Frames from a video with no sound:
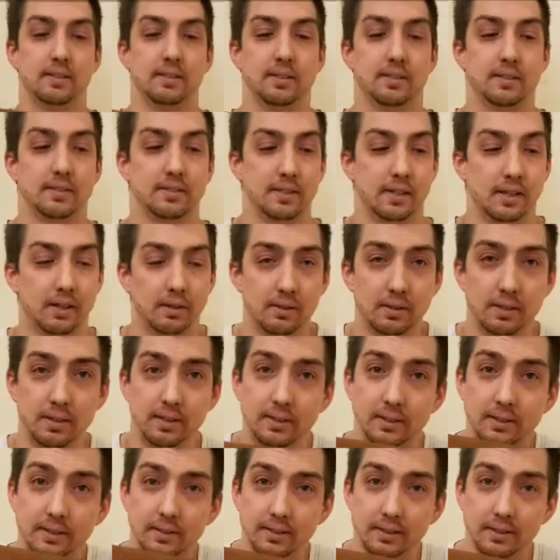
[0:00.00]
So
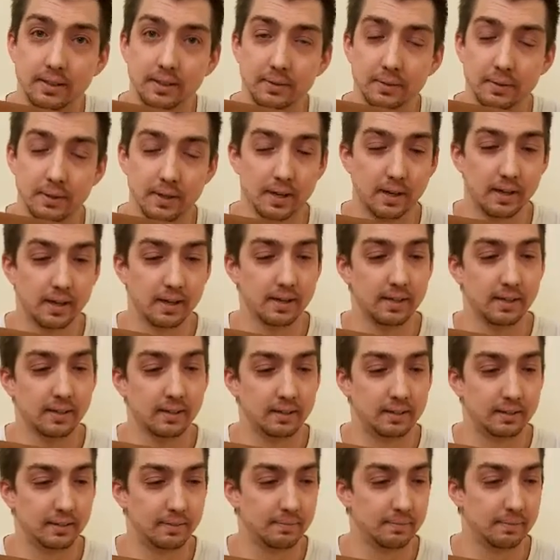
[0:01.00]
here we
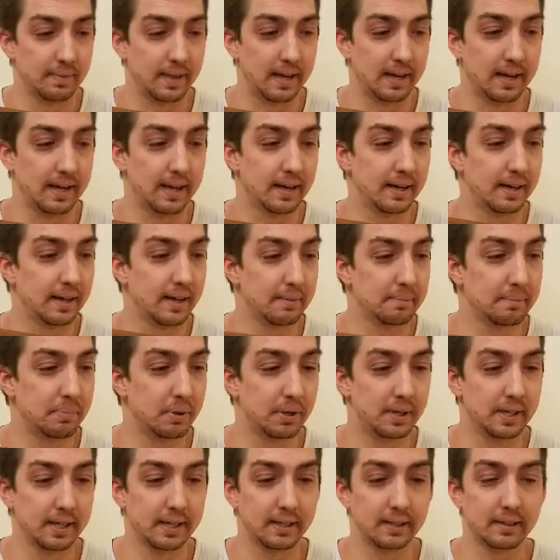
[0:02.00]
are. I ended up
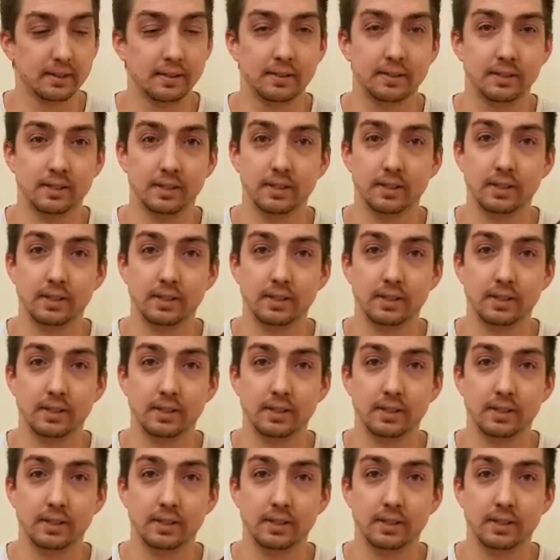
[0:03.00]
putting